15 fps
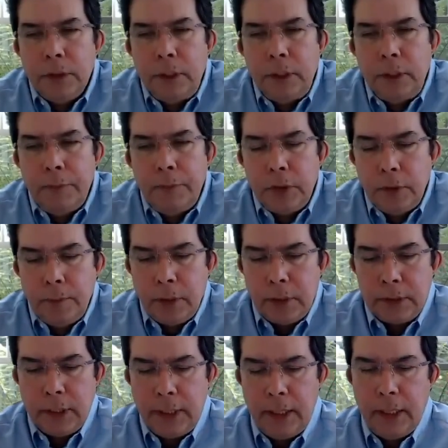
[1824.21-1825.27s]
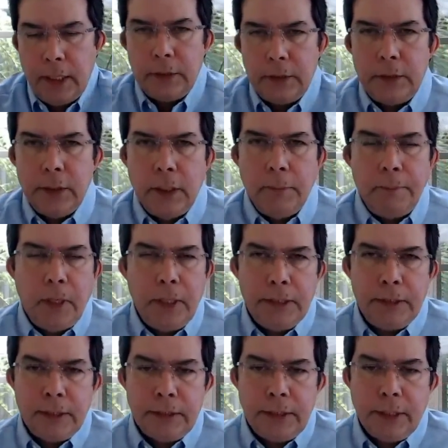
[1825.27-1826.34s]
an option because I had
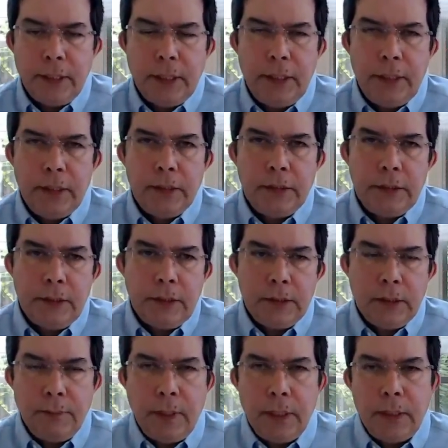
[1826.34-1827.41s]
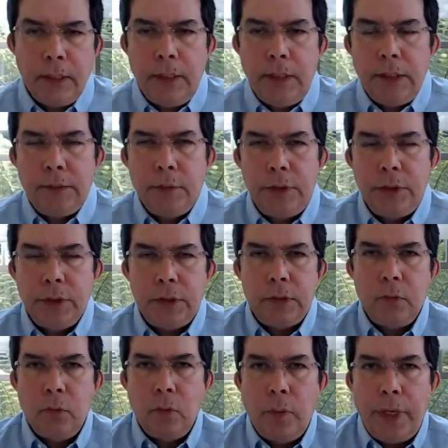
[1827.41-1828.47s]
polycystic kidney disease, and my kidneys were
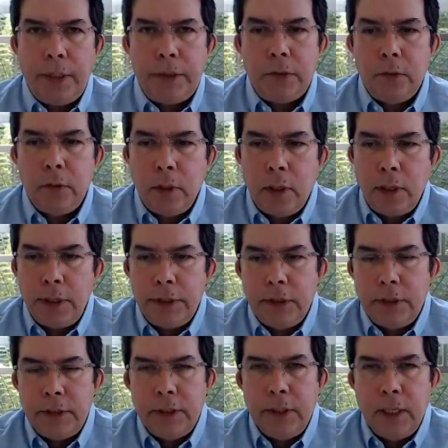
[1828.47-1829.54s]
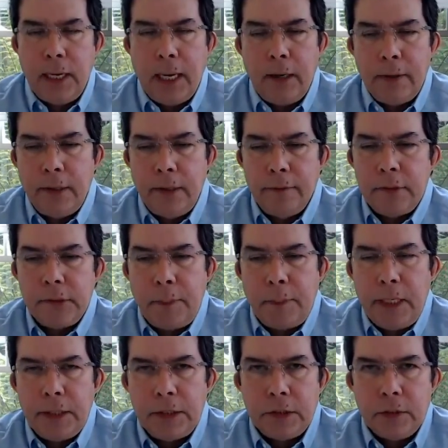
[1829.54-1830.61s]
just way too large and didn't allow enough
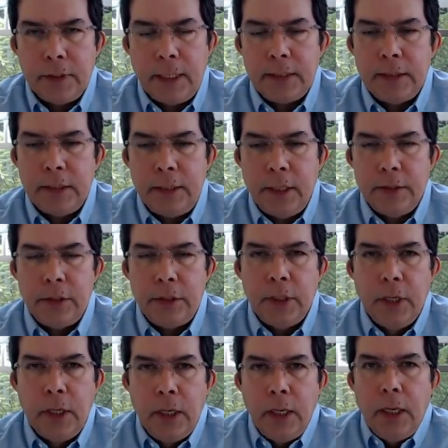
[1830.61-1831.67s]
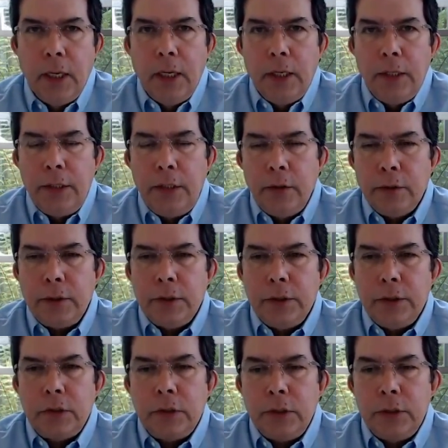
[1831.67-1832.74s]
space, so that's another
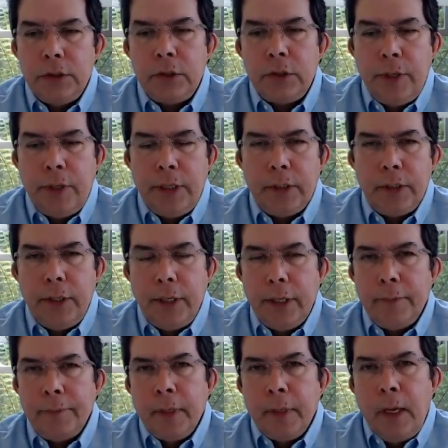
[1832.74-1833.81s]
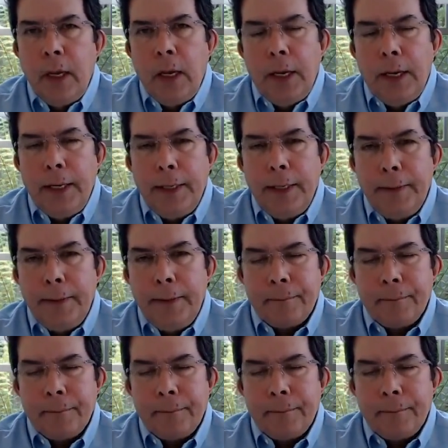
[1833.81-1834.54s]
constraint there. Right.